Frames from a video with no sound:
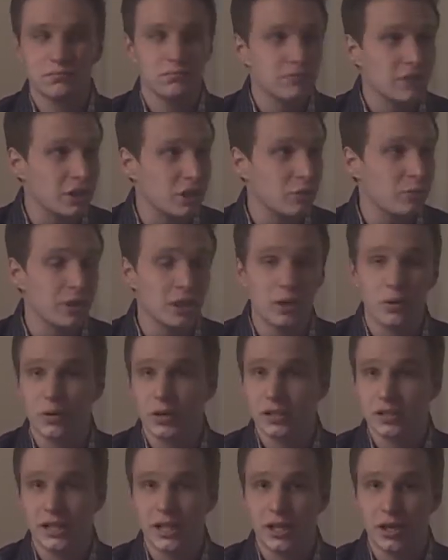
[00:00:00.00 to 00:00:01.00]
then there'll be no
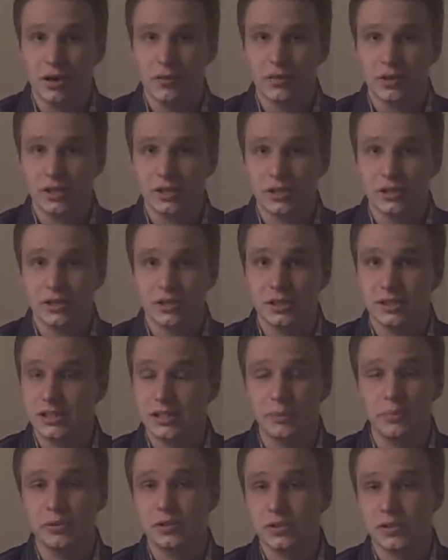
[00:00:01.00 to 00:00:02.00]
one to take over. It's
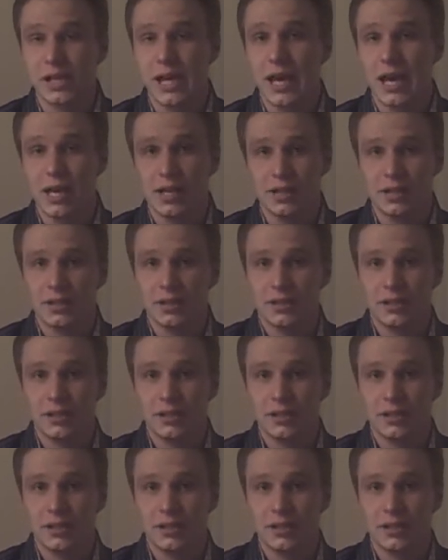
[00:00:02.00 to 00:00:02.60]
simple as that.